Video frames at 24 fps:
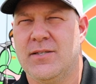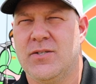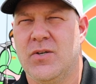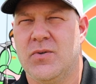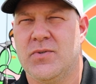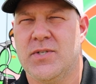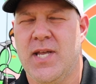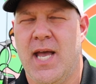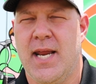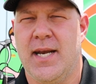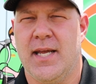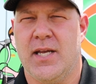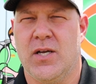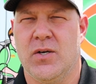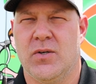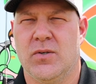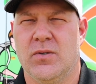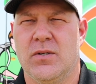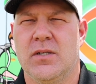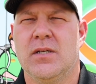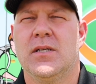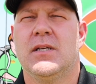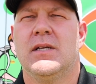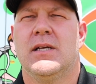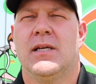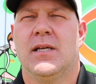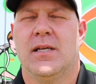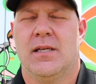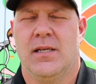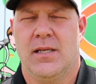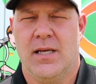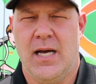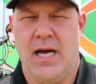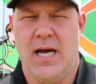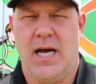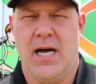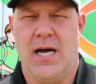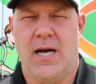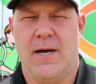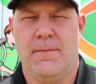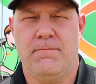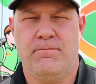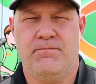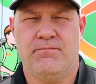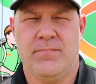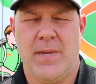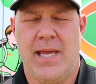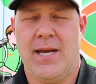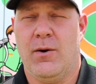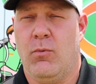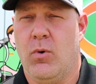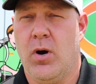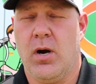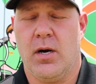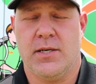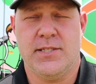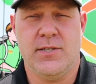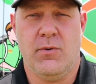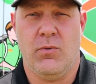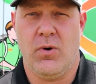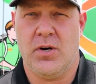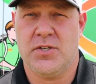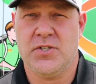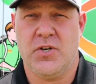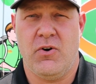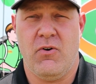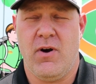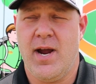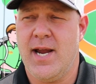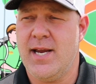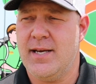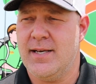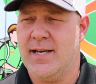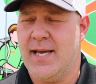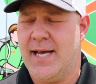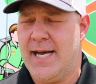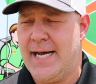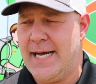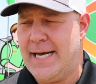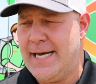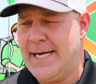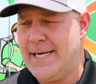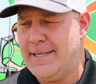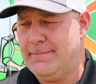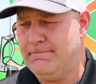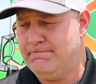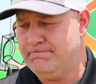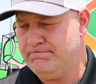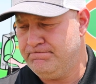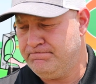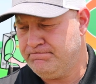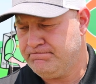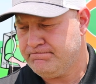too technical. And it works great. And